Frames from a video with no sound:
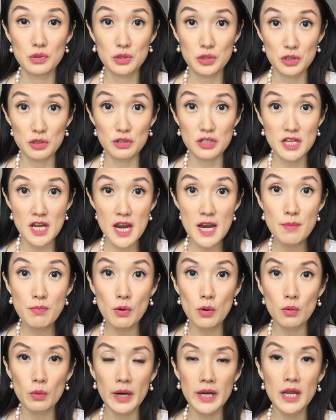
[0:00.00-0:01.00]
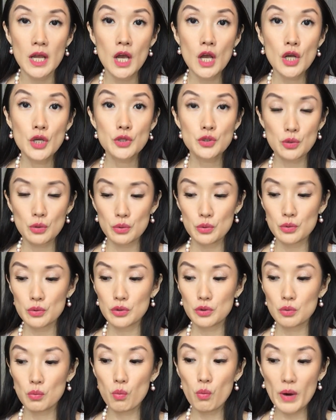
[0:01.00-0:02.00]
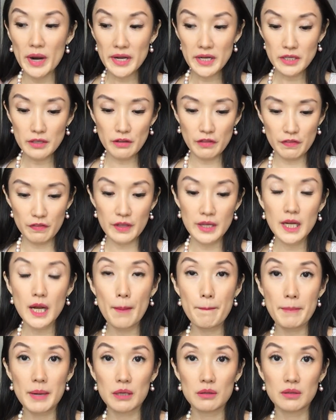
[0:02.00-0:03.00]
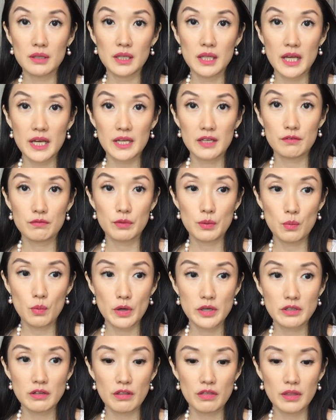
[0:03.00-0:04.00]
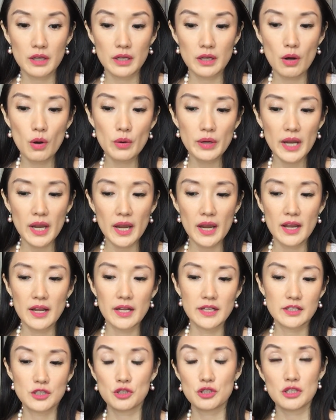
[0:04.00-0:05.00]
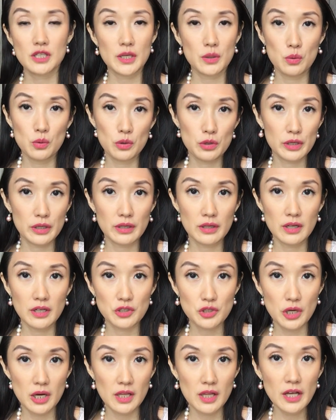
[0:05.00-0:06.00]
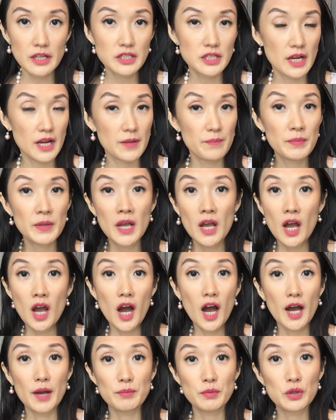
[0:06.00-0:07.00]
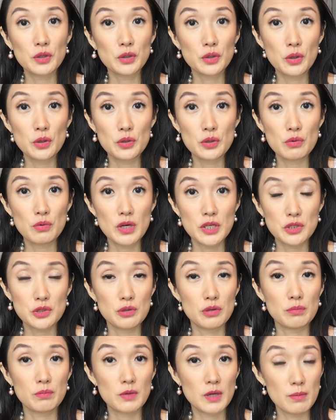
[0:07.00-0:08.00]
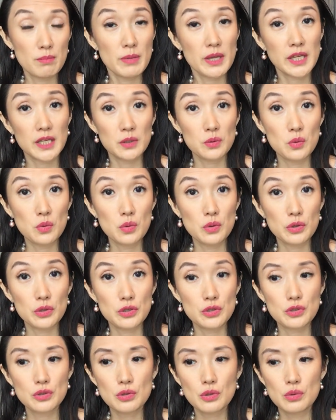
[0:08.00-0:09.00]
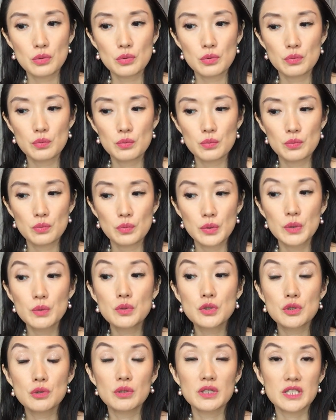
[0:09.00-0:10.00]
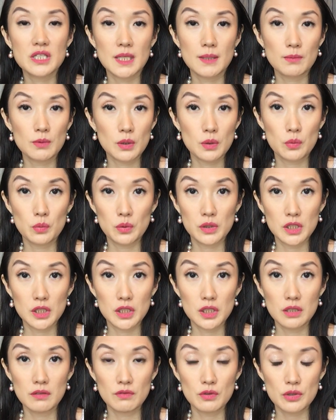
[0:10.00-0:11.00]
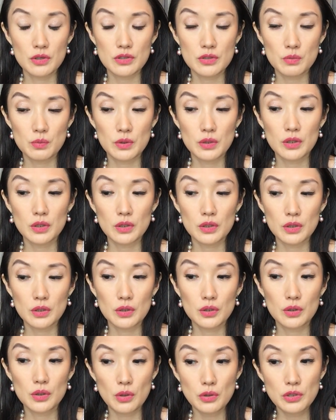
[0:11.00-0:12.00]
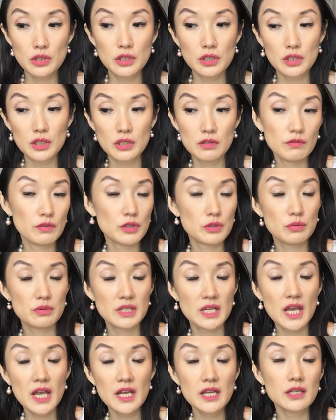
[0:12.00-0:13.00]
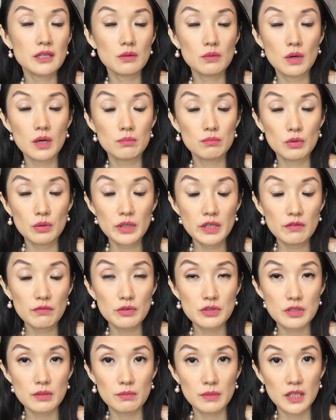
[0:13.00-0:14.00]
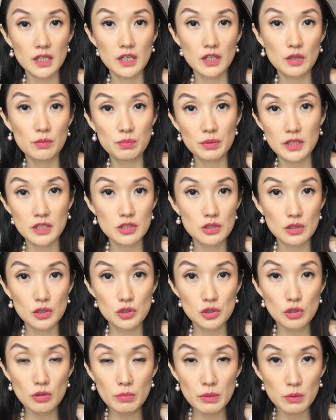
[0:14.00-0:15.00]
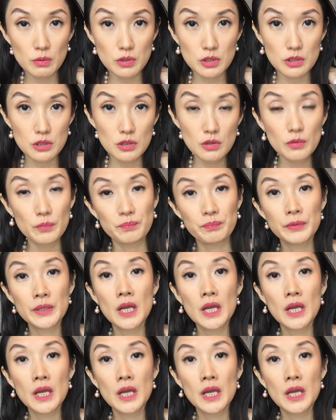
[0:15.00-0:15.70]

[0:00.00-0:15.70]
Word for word: to your table, right? So the way you think about life, we want you to think, okay, it's just like ordering a chai latte. I'm gonna go to a restaurant, I'm gonna make an order. So we would do the same thing with the universe. We're gonna go to the universe and say, hey, you know what, I'm looking for something. Can you please show me what to do?